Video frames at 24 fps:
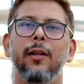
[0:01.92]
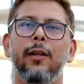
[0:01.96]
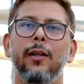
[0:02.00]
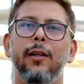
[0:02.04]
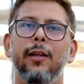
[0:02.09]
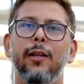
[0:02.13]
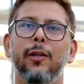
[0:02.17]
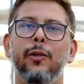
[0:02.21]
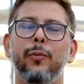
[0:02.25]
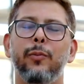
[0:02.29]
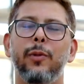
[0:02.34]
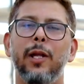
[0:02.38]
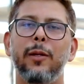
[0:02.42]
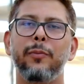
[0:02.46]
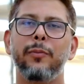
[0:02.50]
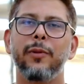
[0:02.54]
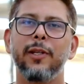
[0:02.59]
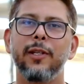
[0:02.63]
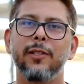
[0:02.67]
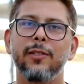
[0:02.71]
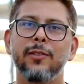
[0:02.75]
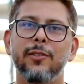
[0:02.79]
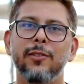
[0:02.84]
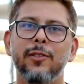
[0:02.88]
Hello plant
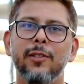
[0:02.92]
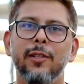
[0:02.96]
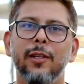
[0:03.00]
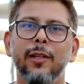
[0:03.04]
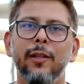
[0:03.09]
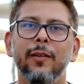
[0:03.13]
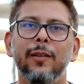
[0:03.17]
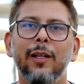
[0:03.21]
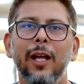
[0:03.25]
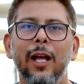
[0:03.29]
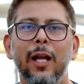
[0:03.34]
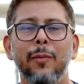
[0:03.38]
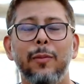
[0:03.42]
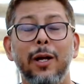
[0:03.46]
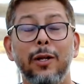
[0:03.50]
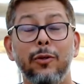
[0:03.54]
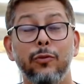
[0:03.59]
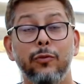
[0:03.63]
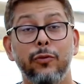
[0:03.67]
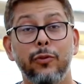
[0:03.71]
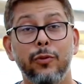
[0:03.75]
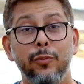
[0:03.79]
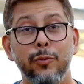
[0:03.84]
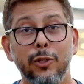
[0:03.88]
parents, I'm
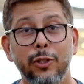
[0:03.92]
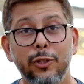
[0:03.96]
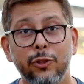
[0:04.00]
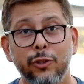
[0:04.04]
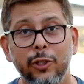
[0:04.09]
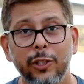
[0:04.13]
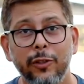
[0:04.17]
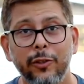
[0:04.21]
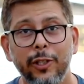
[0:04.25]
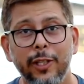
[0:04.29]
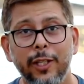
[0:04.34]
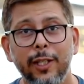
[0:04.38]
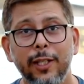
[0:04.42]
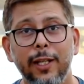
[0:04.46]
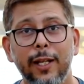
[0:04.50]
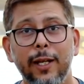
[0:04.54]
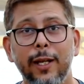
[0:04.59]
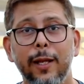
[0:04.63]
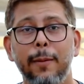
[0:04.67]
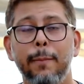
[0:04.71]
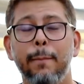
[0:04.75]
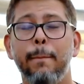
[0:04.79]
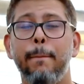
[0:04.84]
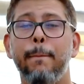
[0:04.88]
Anu from Nurturing Green and
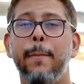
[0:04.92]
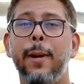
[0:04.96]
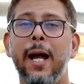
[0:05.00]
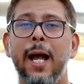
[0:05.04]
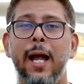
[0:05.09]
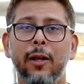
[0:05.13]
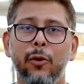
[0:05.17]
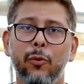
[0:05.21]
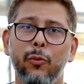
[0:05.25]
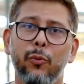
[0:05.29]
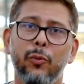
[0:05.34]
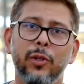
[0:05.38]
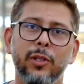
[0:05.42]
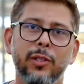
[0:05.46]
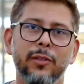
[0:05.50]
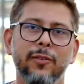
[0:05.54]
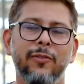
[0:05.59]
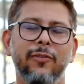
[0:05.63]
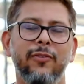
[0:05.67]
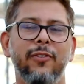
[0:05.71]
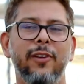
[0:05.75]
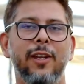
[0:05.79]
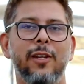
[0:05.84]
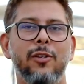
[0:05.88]
I'm back with the
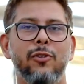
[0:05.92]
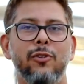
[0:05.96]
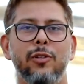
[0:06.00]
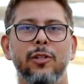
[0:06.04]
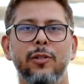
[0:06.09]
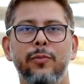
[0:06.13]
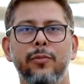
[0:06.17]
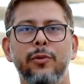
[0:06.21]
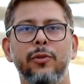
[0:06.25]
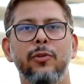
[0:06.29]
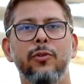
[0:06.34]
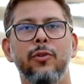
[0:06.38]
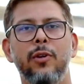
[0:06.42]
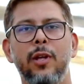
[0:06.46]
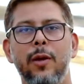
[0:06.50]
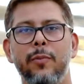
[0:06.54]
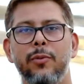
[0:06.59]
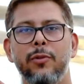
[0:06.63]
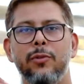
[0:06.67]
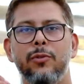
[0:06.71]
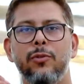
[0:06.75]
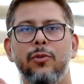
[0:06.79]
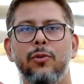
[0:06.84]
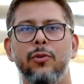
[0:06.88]
freshly brewed
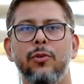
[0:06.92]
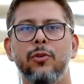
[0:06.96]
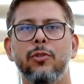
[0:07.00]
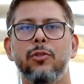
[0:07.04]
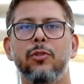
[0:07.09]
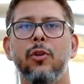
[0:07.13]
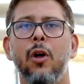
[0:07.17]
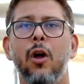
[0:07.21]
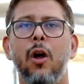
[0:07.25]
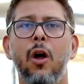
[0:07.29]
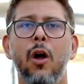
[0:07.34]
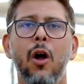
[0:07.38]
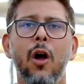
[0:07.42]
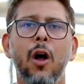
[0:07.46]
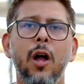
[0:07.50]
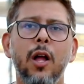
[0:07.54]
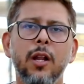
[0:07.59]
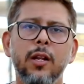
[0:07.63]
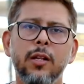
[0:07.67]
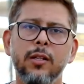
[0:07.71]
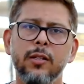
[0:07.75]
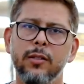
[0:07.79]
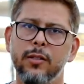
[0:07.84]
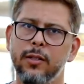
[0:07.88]
episodes
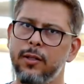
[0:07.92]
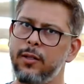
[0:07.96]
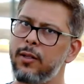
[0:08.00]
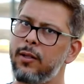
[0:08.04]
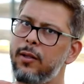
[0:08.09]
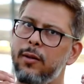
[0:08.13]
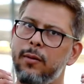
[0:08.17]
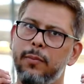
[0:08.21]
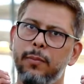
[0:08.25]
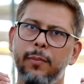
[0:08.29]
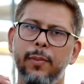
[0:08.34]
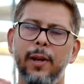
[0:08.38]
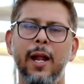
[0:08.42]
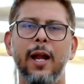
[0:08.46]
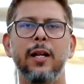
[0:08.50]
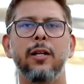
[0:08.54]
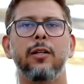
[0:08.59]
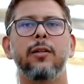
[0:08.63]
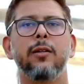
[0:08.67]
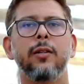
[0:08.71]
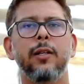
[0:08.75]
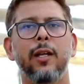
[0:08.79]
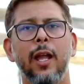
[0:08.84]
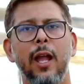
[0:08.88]
on plant
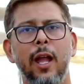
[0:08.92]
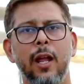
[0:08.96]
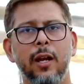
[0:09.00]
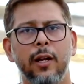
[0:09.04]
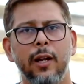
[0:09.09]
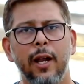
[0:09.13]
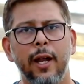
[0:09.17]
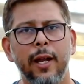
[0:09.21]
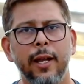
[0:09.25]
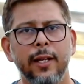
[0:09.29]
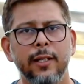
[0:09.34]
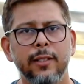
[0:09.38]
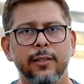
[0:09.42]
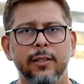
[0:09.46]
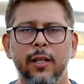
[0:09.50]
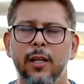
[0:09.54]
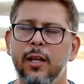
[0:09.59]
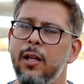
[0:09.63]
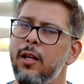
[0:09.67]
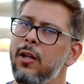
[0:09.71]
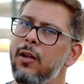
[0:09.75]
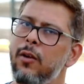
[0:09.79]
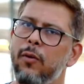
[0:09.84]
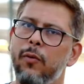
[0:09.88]
care guides
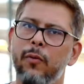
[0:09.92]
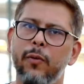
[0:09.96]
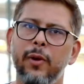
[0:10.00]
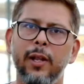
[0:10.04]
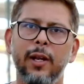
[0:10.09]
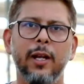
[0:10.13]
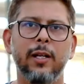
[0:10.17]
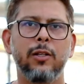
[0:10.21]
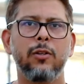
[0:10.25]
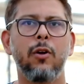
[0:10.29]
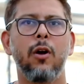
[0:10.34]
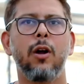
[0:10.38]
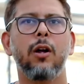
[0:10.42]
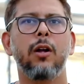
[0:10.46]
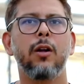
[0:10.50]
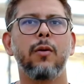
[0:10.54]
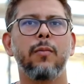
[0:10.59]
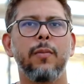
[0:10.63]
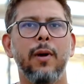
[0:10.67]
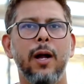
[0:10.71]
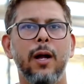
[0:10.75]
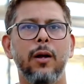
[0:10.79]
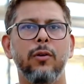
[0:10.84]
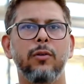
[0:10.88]
where I talk
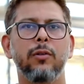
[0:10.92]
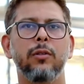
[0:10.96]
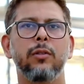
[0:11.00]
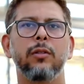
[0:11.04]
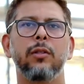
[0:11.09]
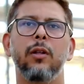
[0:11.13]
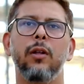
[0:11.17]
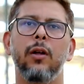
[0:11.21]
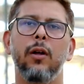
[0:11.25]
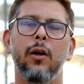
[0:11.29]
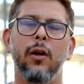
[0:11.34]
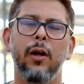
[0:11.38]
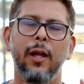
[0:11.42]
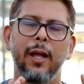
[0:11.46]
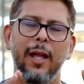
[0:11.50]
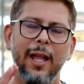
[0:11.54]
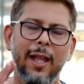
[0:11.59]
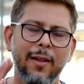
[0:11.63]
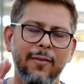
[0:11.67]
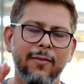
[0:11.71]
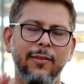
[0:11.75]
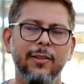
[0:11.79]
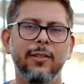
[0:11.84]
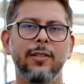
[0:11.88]
about
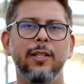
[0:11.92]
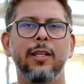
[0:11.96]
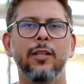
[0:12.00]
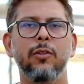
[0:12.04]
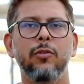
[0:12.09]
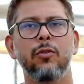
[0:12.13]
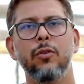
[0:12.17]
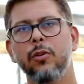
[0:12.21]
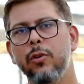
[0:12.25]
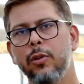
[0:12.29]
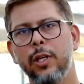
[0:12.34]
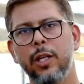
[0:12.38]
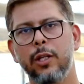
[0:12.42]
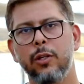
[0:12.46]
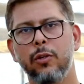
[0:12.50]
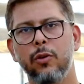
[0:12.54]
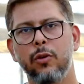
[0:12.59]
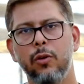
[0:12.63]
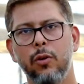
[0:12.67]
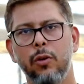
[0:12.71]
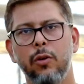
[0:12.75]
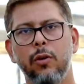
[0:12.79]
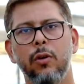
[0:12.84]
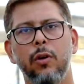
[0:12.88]
everything you need to
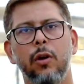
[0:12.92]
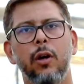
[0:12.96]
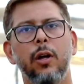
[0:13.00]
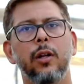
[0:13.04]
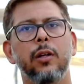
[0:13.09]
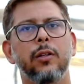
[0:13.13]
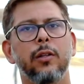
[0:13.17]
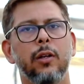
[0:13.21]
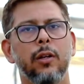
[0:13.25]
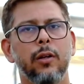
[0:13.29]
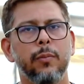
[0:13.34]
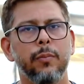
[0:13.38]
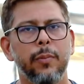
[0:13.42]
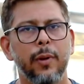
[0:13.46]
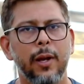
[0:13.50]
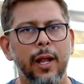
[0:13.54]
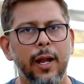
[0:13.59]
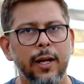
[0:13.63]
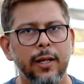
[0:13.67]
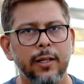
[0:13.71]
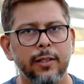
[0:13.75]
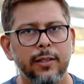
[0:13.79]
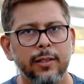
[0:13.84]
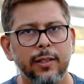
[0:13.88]
know on your
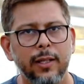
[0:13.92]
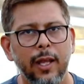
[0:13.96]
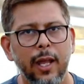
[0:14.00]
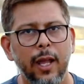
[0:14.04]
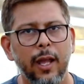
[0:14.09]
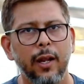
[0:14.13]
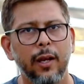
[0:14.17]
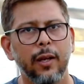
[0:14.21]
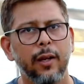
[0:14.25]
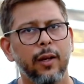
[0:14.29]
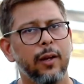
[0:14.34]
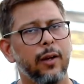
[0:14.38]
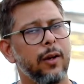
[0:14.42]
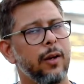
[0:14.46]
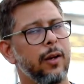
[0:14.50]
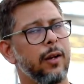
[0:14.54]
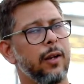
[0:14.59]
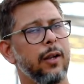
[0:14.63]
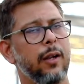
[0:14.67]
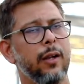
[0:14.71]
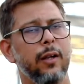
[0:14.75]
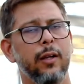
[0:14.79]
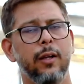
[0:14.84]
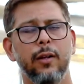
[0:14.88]
plant care
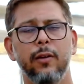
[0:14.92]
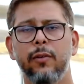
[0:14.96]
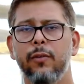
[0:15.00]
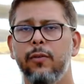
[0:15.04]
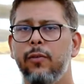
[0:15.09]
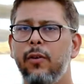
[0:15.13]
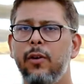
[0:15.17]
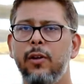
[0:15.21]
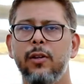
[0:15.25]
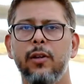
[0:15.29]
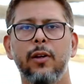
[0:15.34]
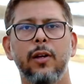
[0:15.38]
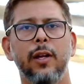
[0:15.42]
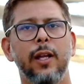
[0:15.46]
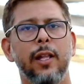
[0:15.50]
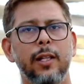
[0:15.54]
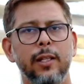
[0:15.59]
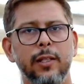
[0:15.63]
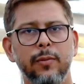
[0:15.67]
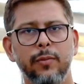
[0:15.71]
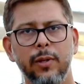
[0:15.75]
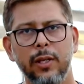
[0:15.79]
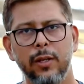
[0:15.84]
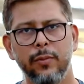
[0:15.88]
for your
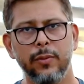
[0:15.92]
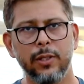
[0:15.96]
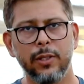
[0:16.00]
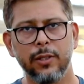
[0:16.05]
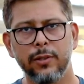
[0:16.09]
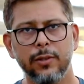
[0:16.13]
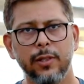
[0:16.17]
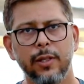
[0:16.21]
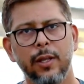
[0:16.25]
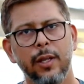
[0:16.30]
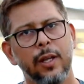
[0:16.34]
healthy babies.